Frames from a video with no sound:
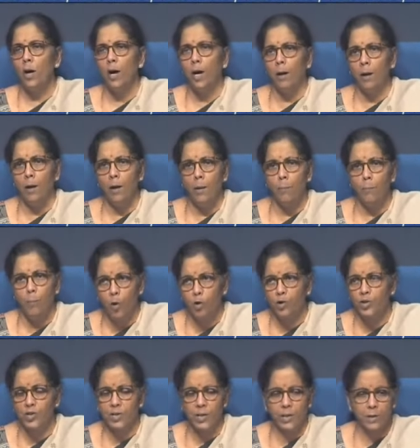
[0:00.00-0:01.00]
uh,
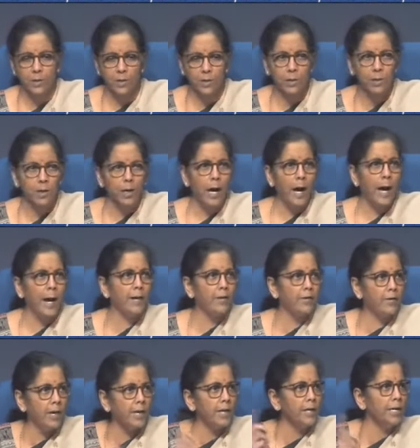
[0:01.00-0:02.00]
bauxite,
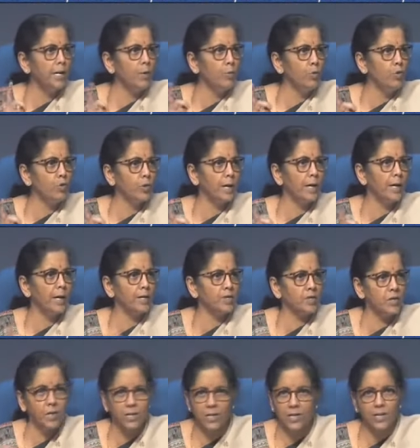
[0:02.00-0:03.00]
and then he would realize
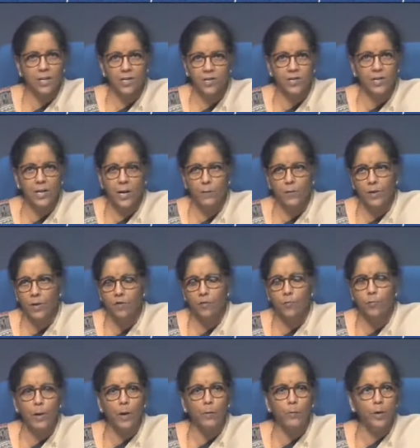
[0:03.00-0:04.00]
that he doesn't have enough
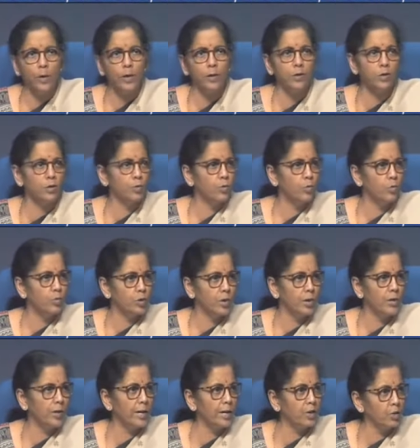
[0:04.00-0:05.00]
power to
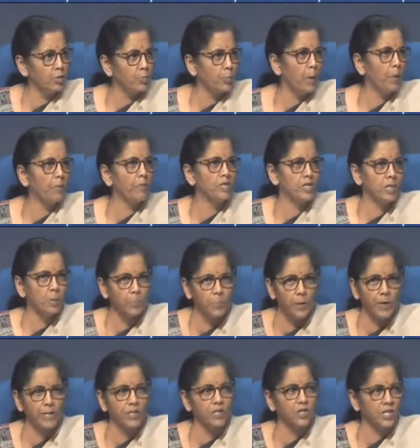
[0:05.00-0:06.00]
generate, or power
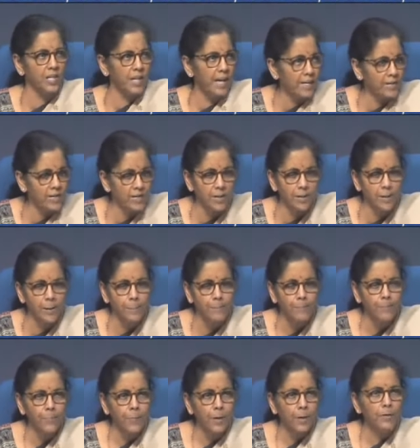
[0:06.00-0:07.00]
supply is erratic.
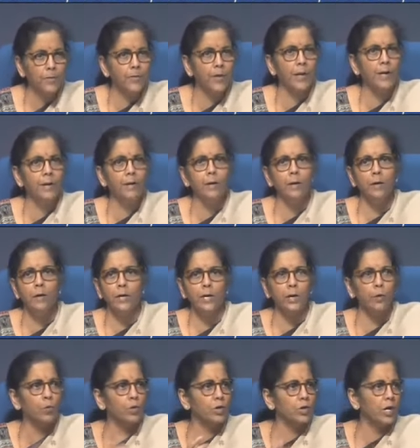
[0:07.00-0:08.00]
Then uh,
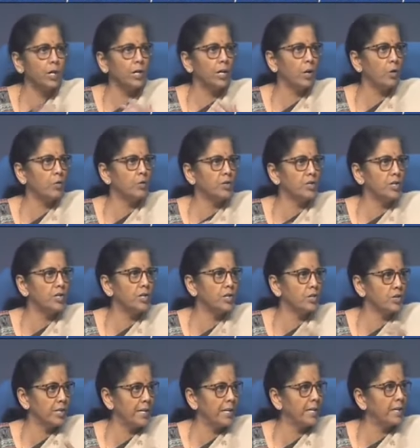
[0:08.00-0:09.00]
he would turn around, so
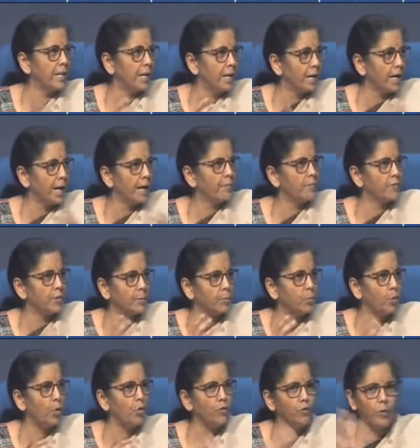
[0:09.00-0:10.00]
he's saying, can I have some
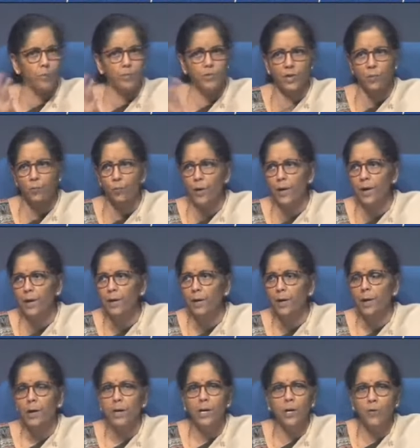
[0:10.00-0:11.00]
coal from somewhere?
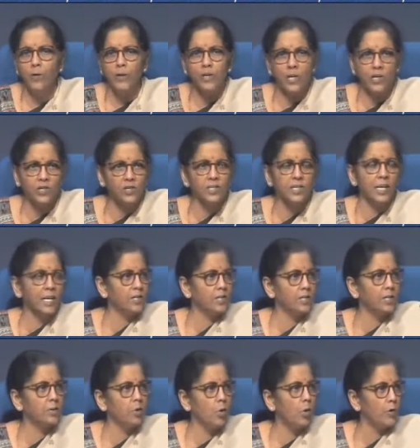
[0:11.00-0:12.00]
If he doesn't get
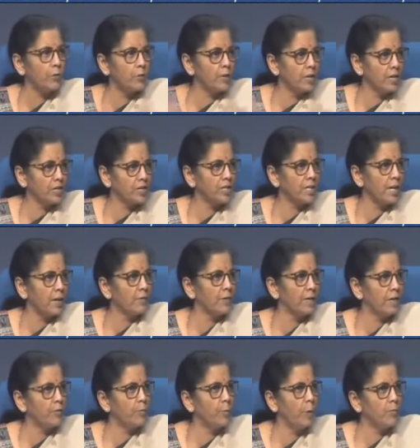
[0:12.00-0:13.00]
it, or if he doesn't have
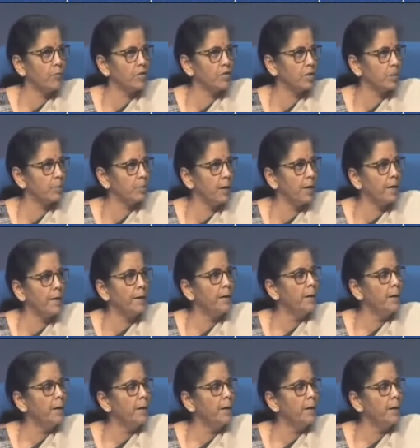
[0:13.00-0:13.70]
enough power supply,